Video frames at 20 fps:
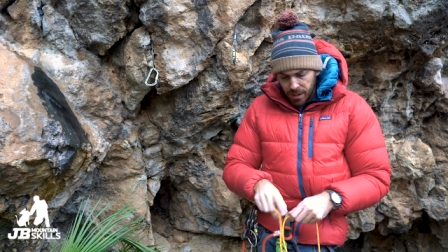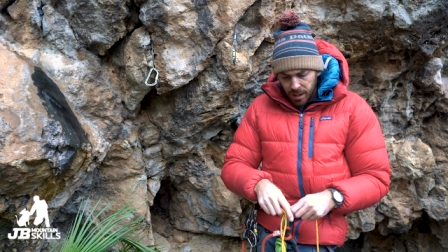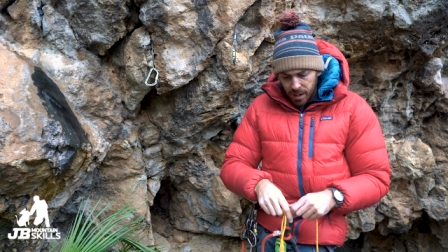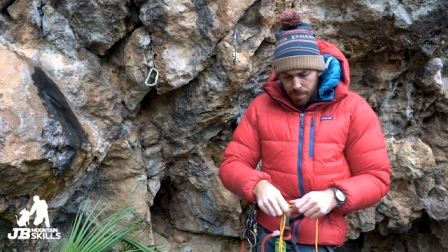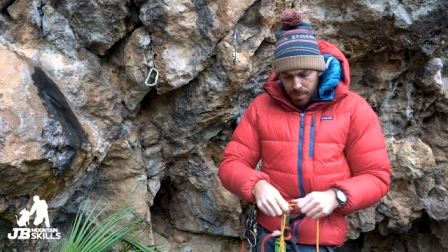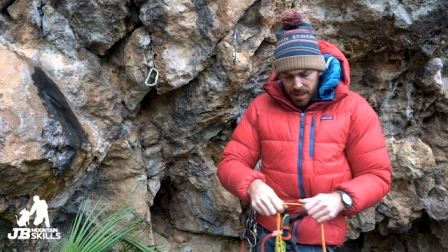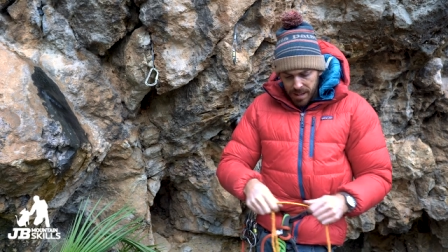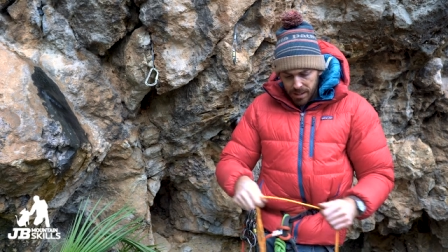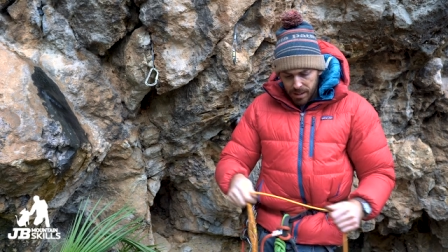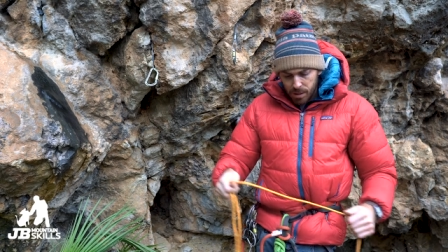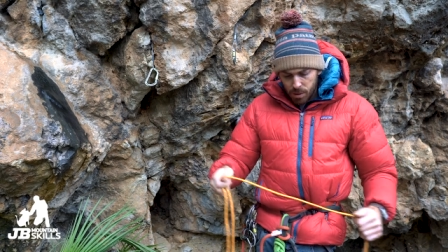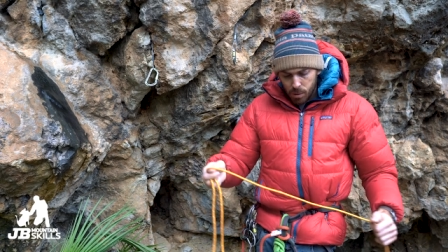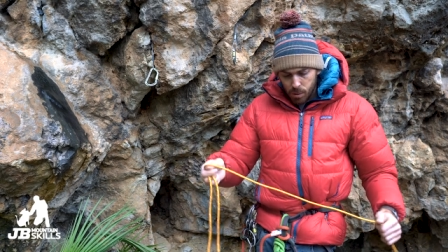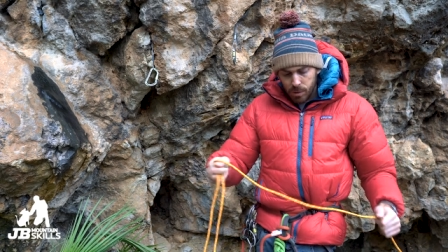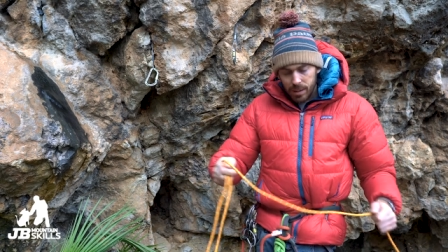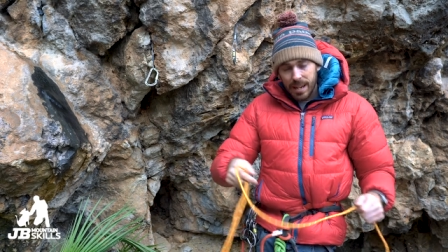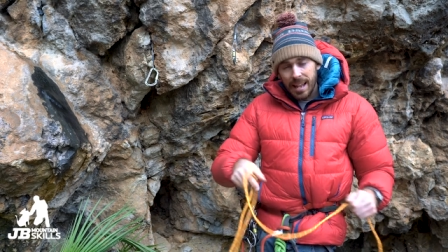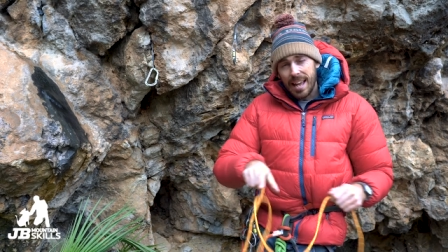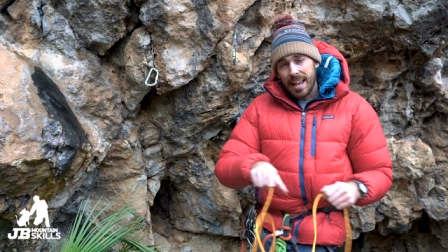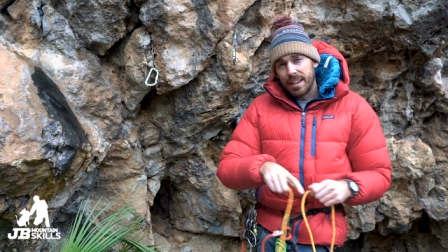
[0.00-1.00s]
you're going to make a
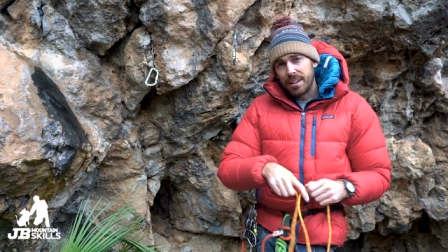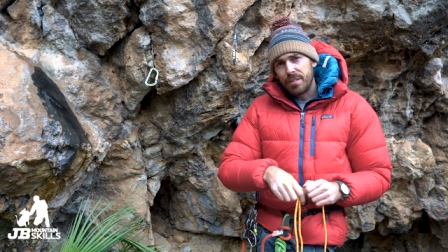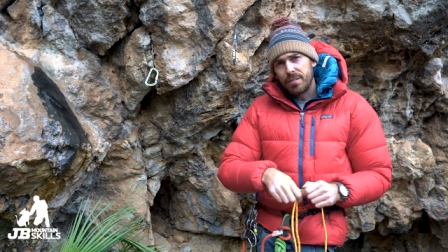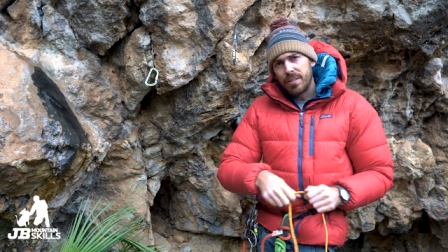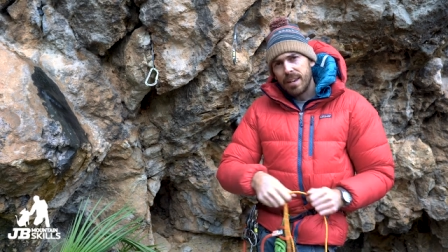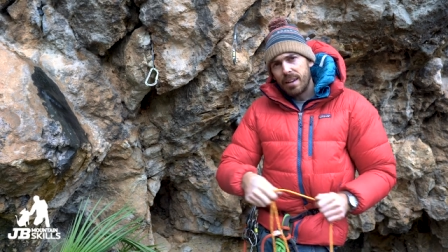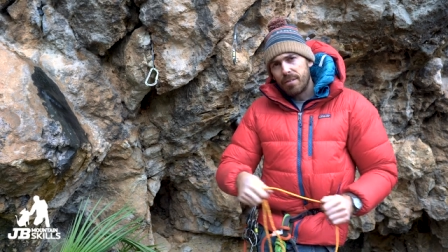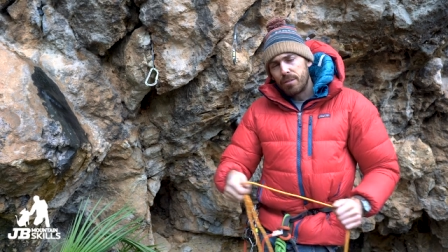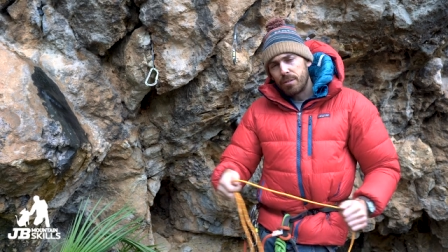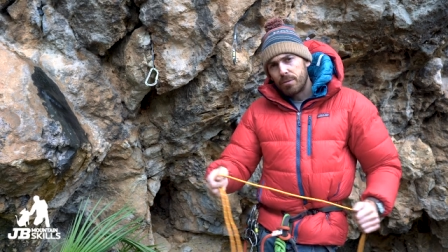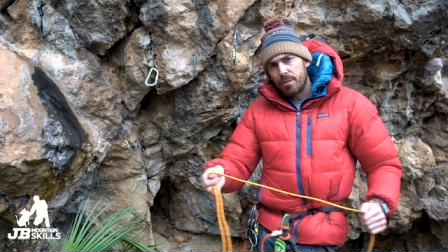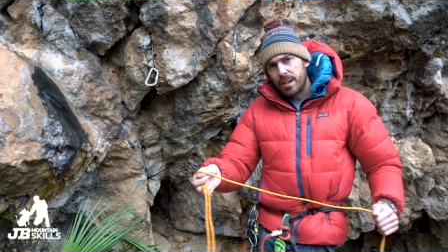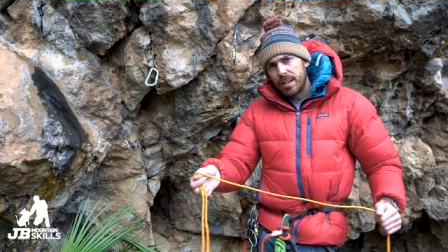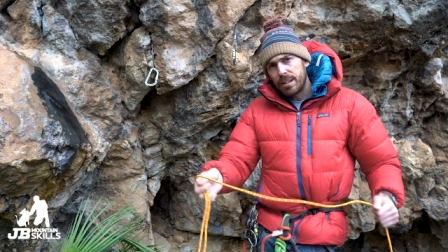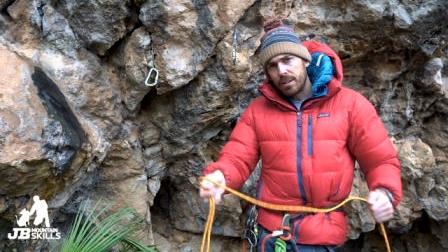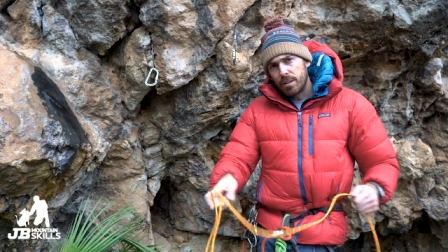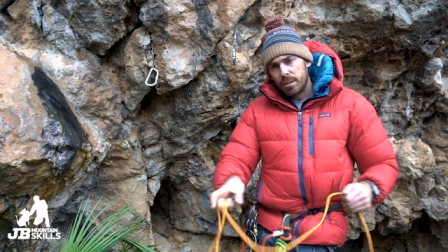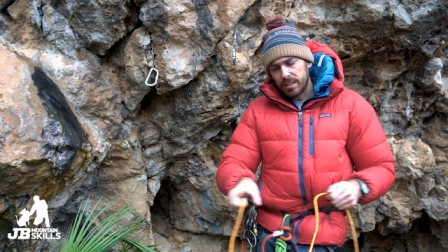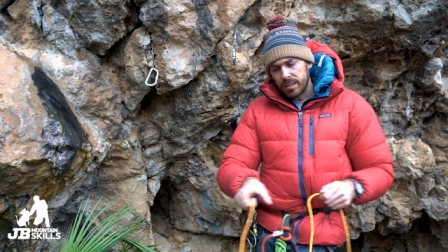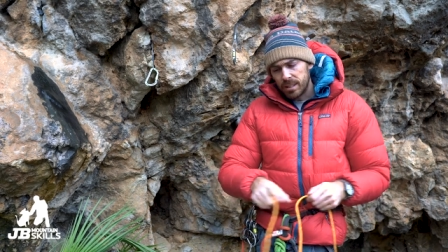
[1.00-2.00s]
Cordelette and you've never
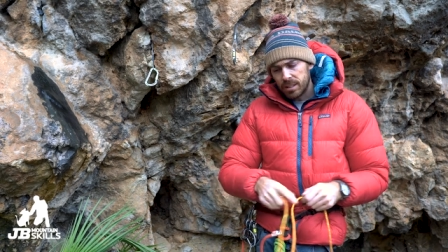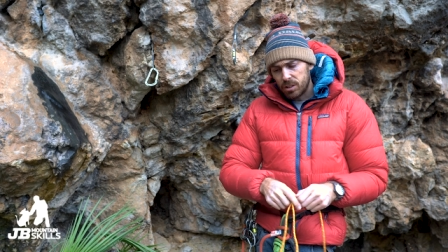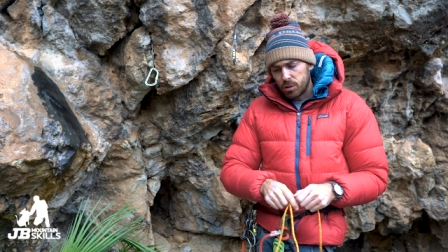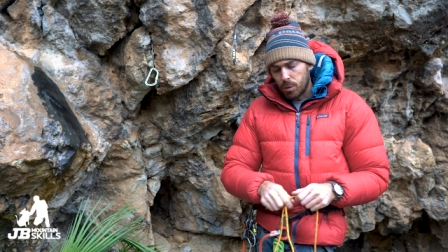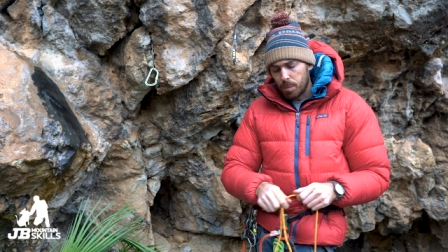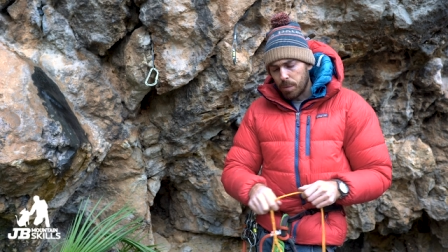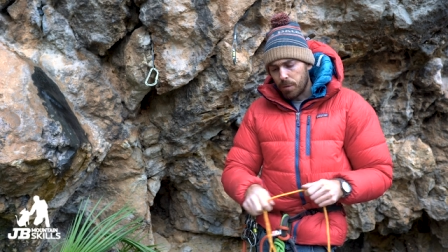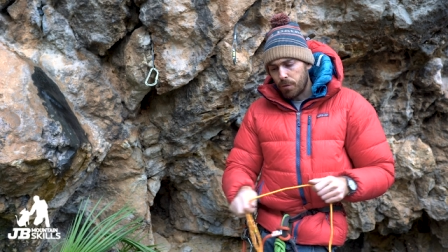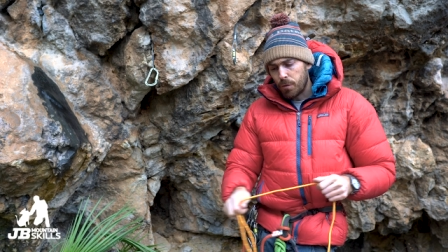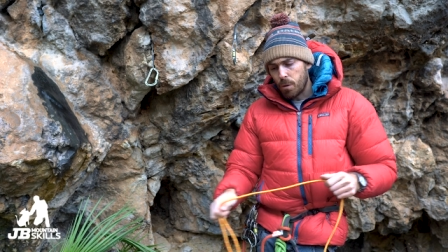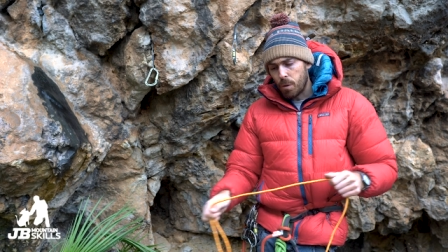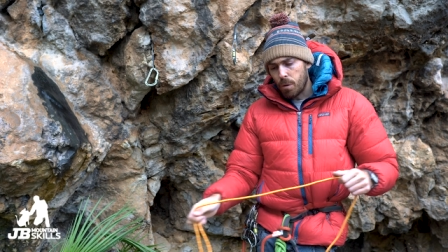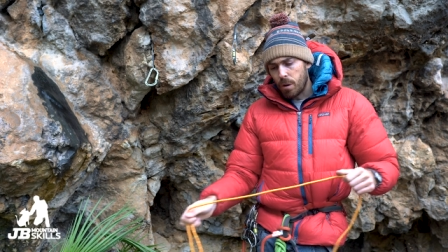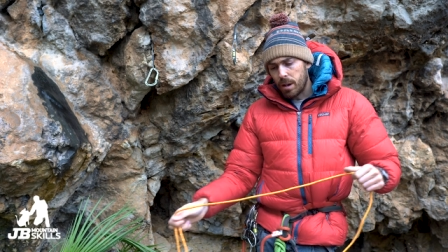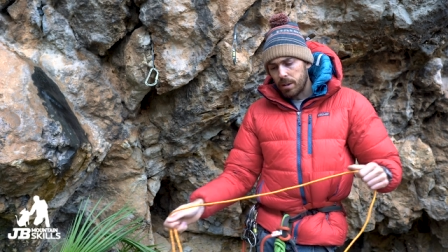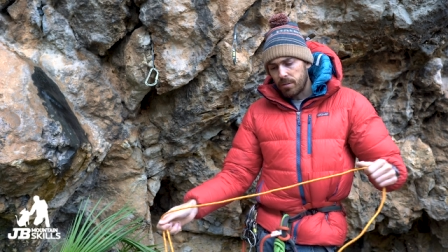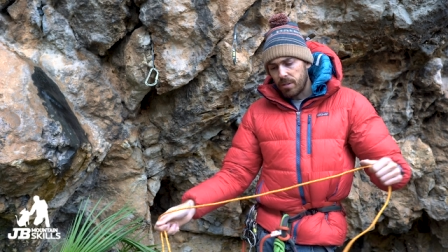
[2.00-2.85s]
really looked into it before,